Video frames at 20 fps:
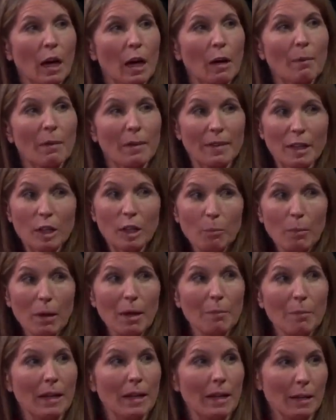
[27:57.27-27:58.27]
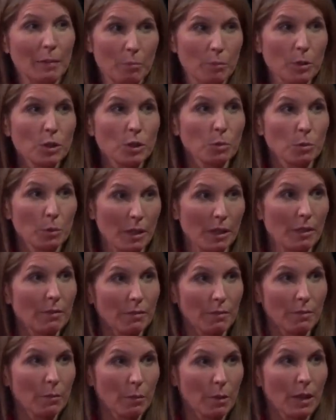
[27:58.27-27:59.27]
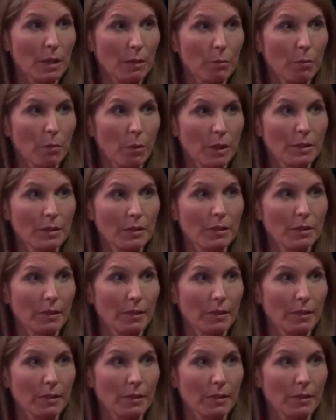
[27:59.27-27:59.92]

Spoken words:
I think Obama and Bush would have wanted